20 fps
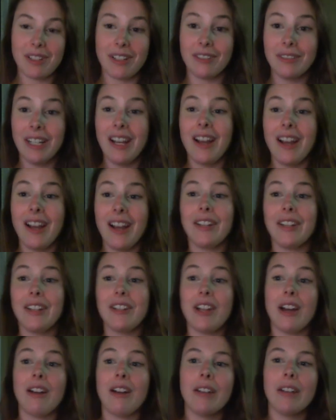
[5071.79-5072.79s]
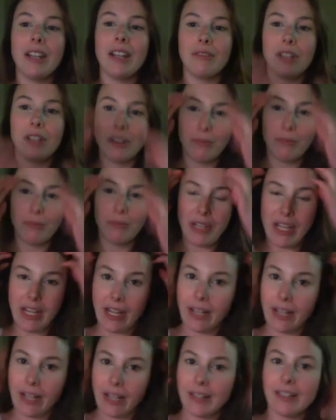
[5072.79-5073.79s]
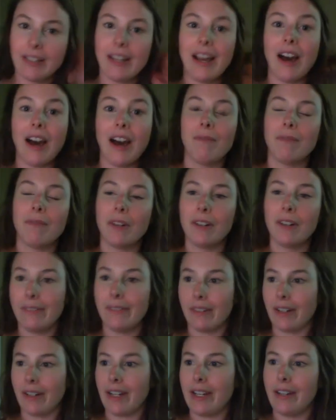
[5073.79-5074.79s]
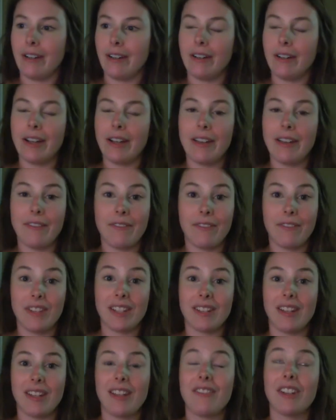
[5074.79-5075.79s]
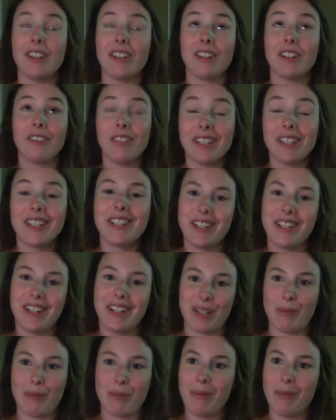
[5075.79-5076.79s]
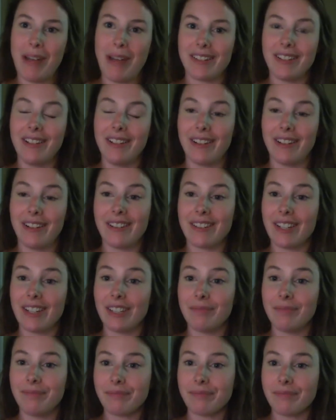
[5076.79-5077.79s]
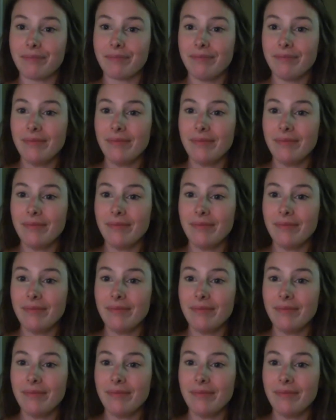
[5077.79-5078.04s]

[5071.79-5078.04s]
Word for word: So I know it will be helpful for you if you're really serious about passing your exam.